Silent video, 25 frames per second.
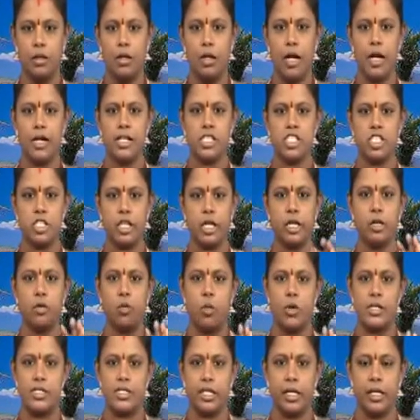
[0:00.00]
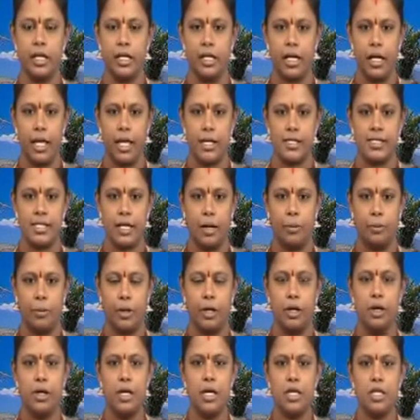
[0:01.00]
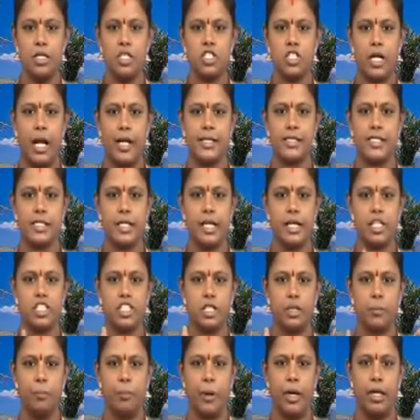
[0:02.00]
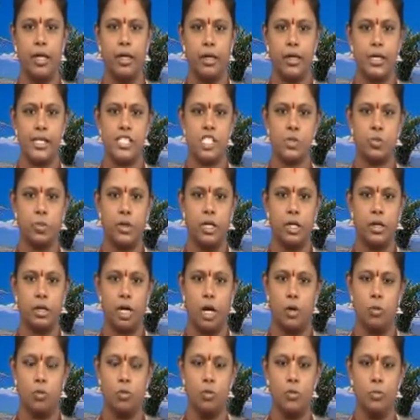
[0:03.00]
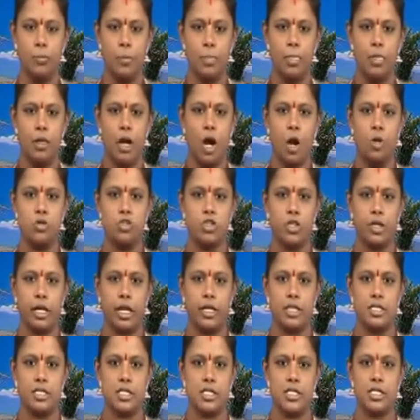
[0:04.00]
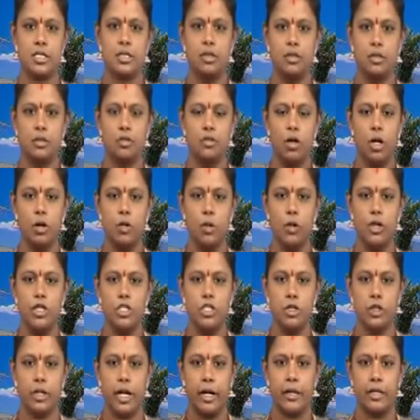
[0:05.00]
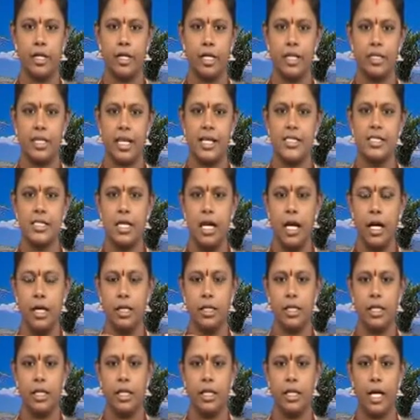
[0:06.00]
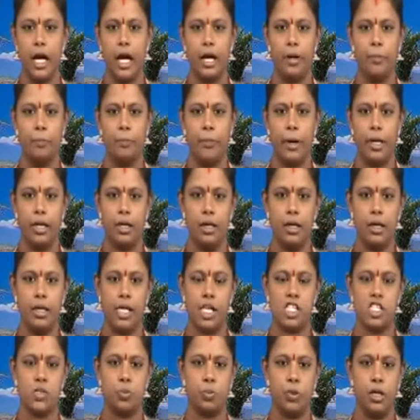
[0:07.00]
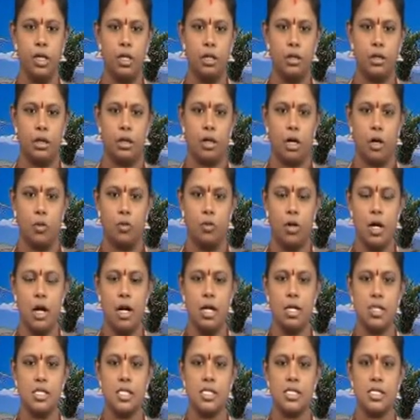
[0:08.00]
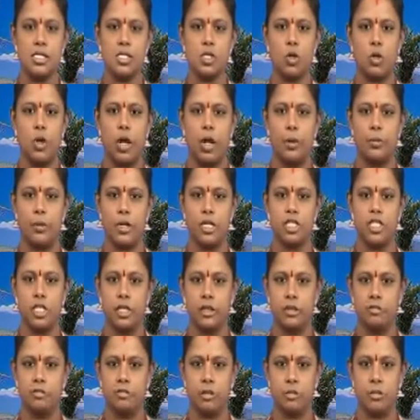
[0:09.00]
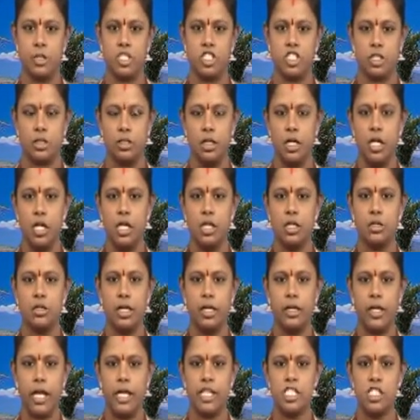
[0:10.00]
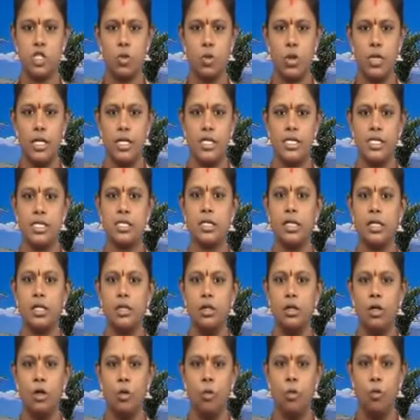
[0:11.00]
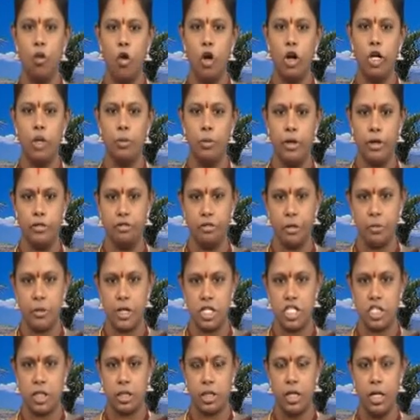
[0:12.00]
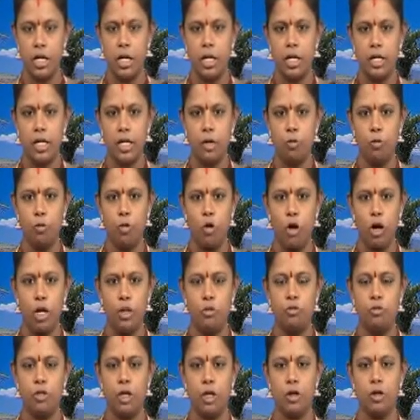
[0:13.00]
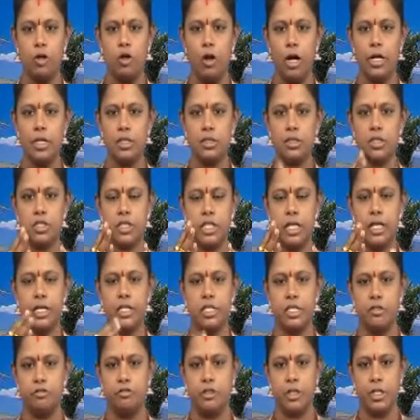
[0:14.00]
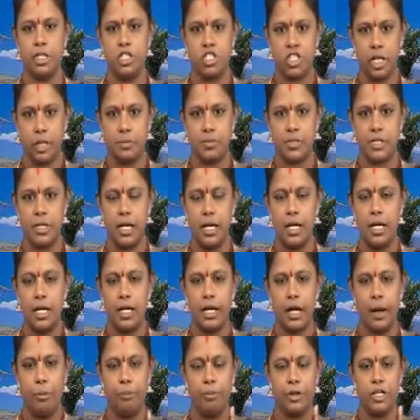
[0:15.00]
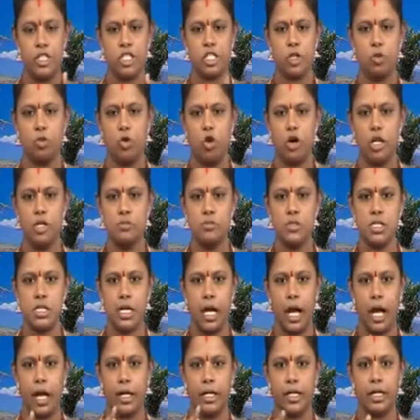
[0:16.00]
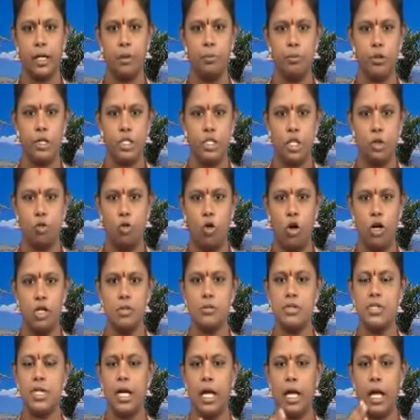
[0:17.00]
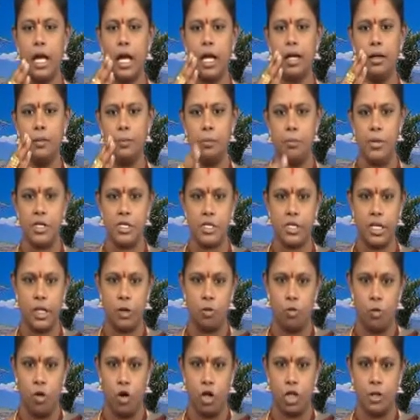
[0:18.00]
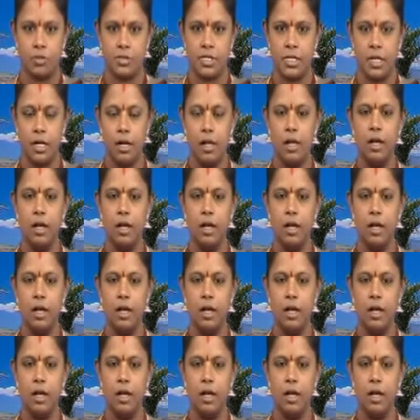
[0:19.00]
Let us take once again an example. Translated by S.P. Rao. How to write this? We are going to render it as TR by S.P. Rao. This is collaborator information. The next one is the volume information. In volume we have got 3 different types: completed volumes, uncompleted volumes and missing volumes.